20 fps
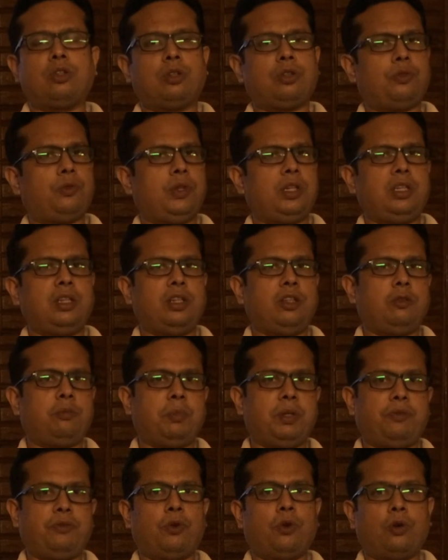or 3 years
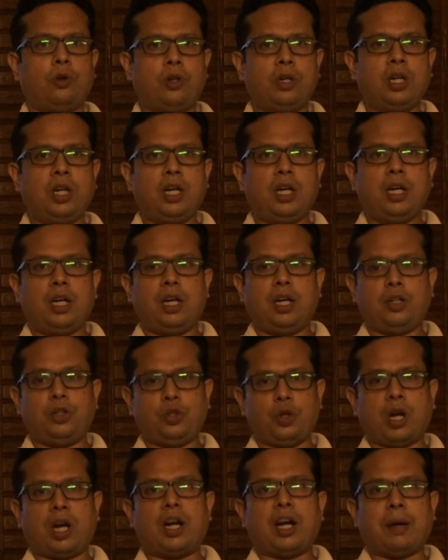before
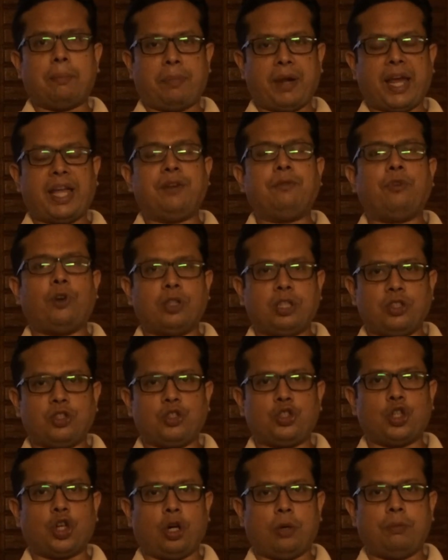you are applying for
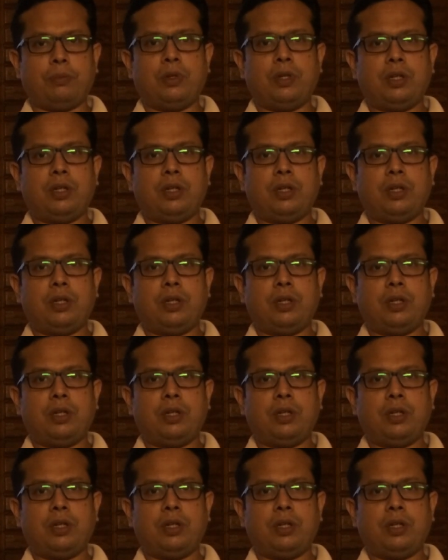this job.